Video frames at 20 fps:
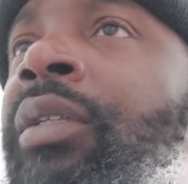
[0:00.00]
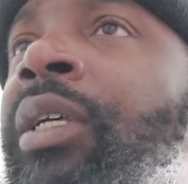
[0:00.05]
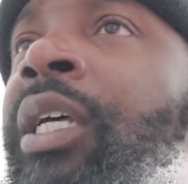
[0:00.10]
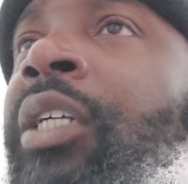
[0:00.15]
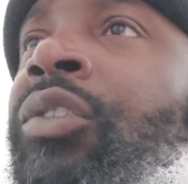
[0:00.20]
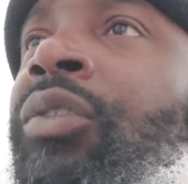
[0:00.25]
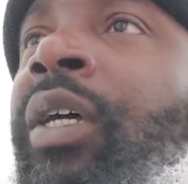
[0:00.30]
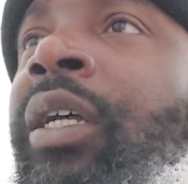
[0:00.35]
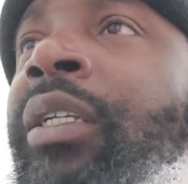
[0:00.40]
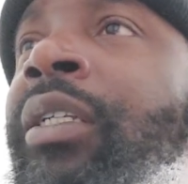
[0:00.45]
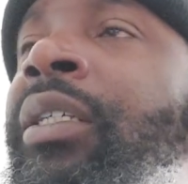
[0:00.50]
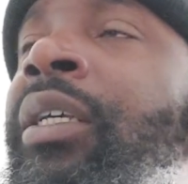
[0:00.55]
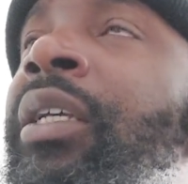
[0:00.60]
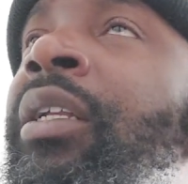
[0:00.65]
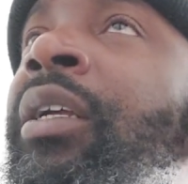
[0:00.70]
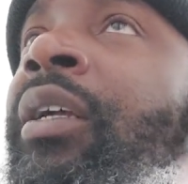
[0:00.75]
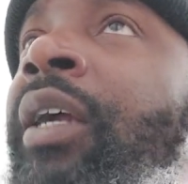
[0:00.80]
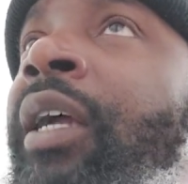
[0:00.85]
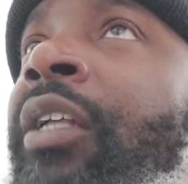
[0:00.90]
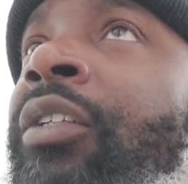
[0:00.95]
I tried to
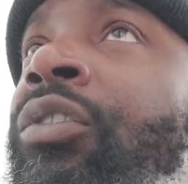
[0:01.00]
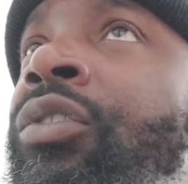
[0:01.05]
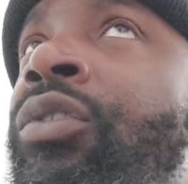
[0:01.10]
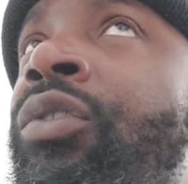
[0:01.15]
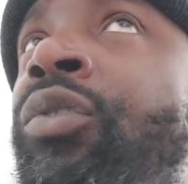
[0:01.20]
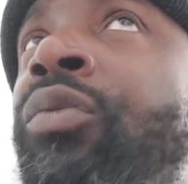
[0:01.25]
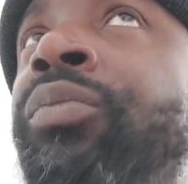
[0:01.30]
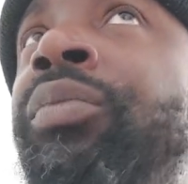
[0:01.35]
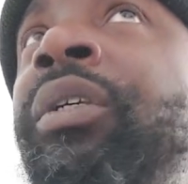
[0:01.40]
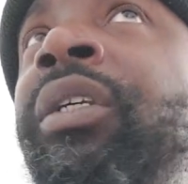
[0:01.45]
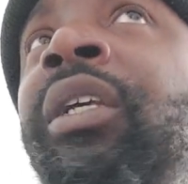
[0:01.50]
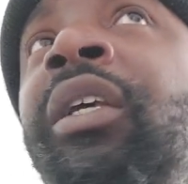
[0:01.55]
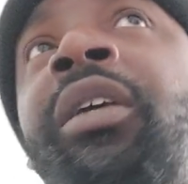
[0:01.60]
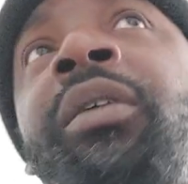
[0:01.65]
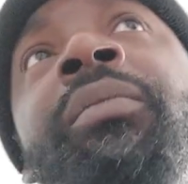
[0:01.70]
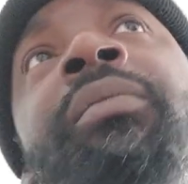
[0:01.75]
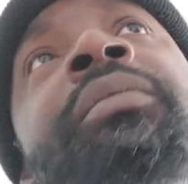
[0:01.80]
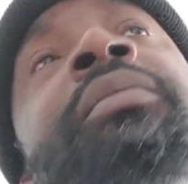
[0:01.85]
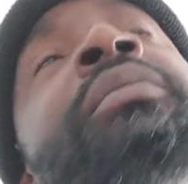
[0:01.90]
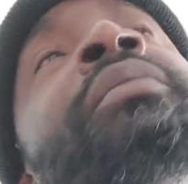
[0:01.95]
get her at 2
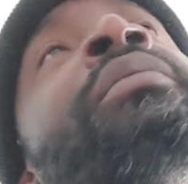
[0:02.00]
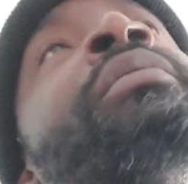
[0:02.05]
p.m.